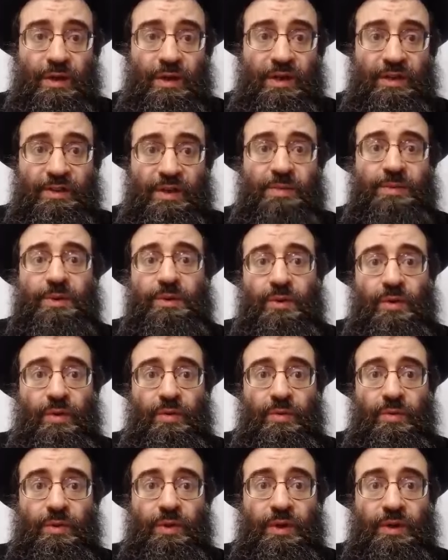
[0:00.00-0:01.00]
exception to the
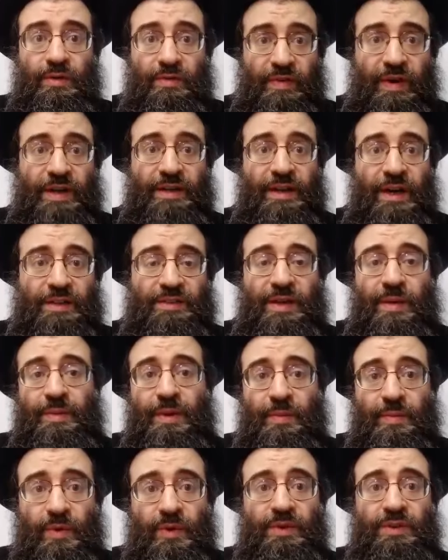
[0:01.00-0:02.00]
rule. And in fact, there are some
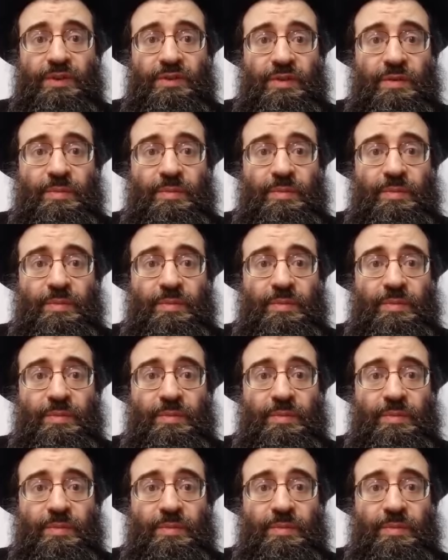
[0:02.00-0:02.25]
communities